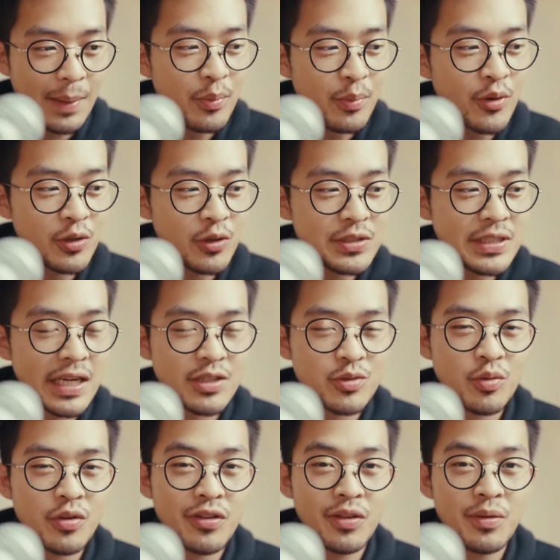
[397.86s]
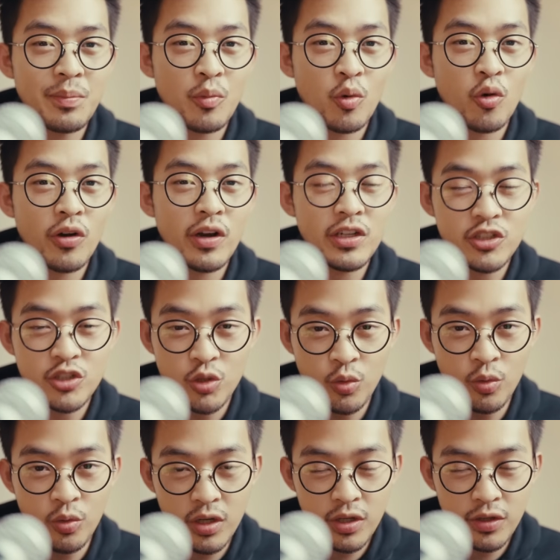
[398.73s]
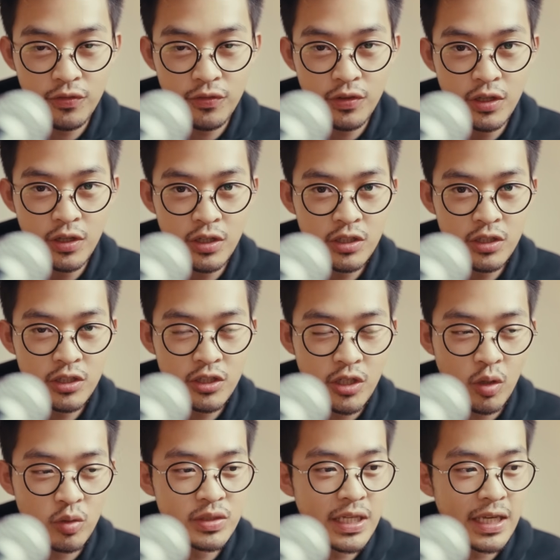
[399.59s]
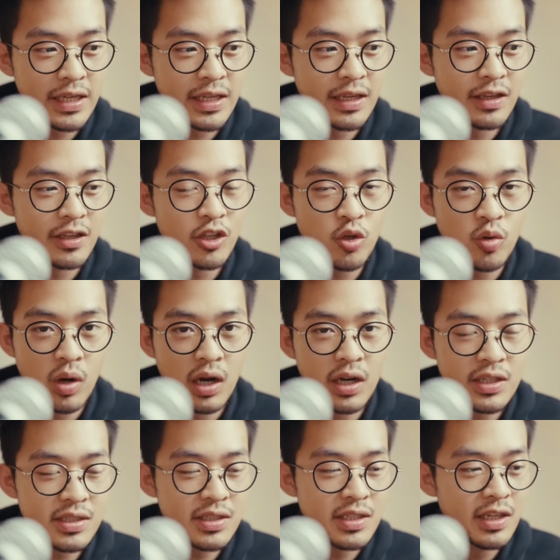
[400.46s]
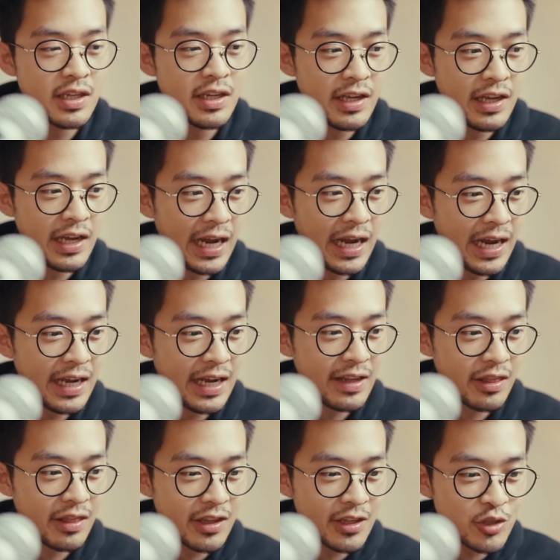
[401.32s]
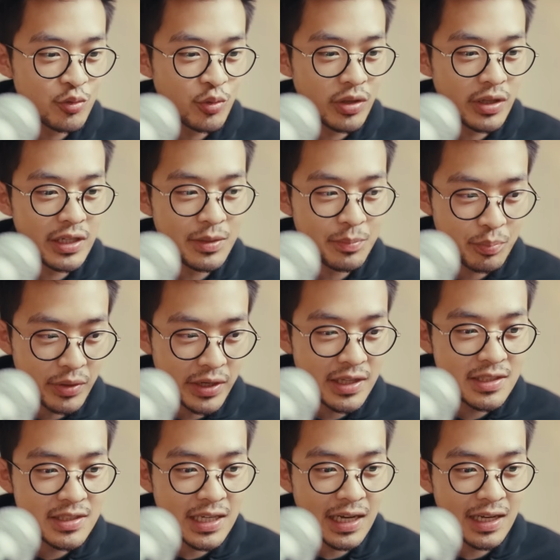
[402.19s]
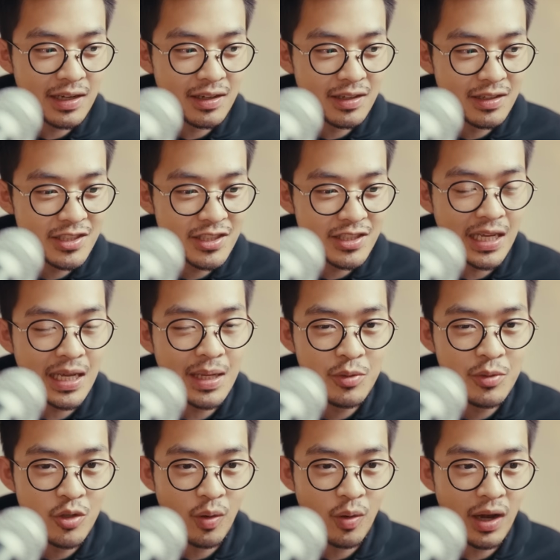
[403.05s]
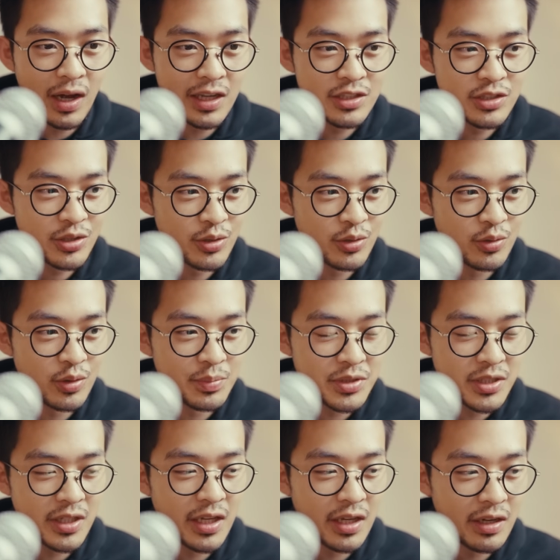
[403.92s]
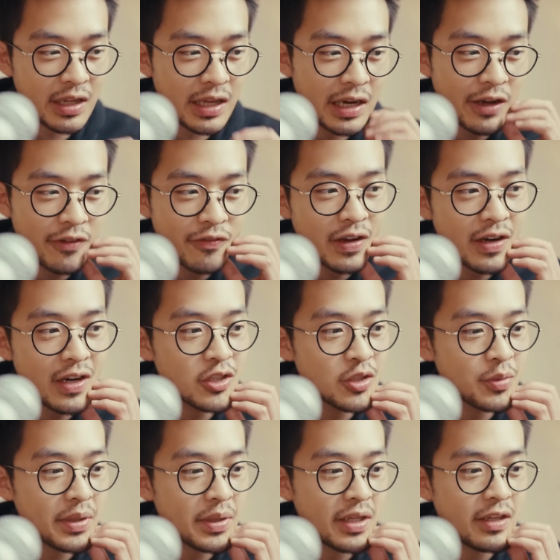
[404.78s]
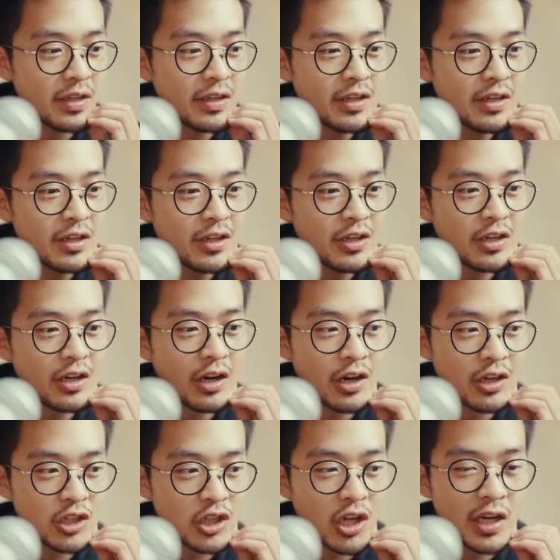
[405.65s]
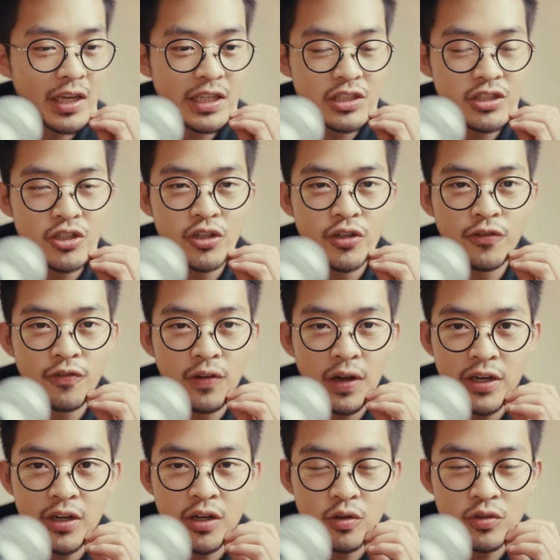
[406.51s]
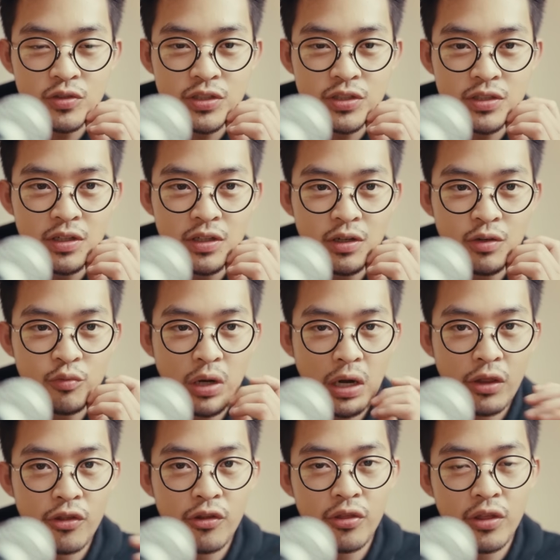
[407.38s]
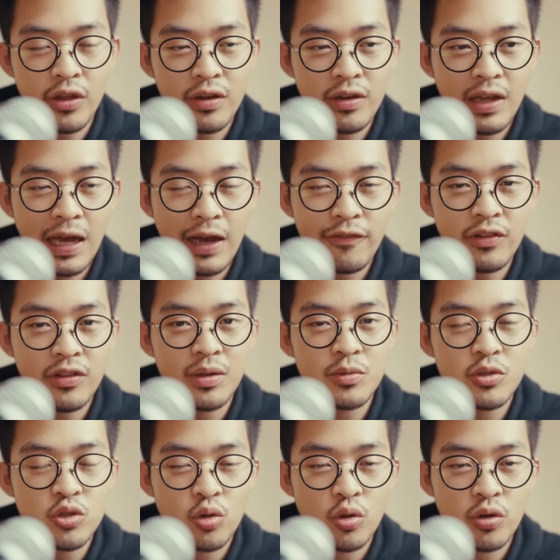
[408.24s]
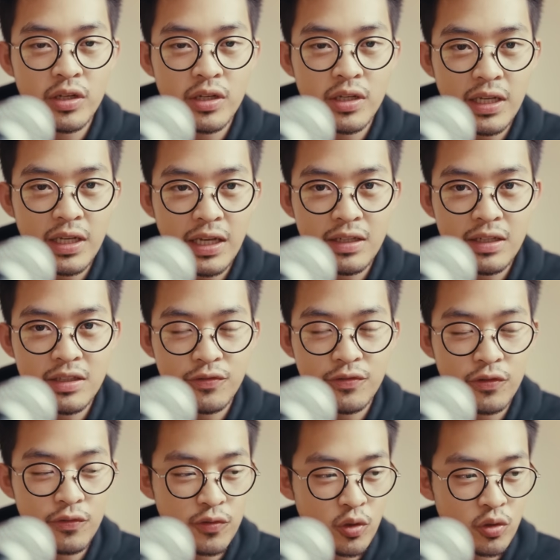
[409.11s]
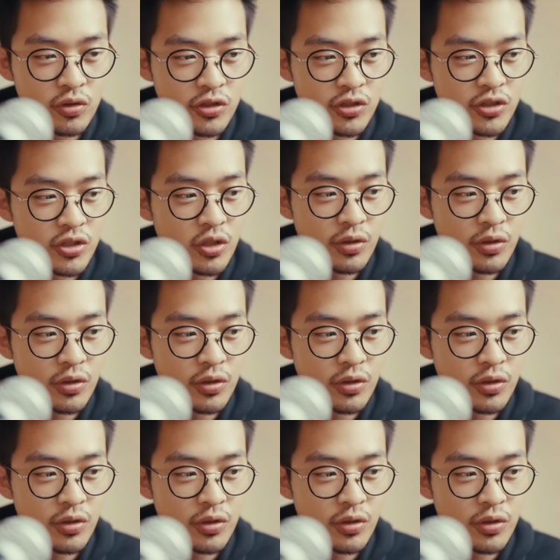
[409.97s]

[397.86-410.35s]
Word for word: Apple Notes has one of the more intuitive note-taking UIs, and this really brings that same UI to Obsidian, and I find it to be a lot easier to find notes rather than having them sorted in different folders.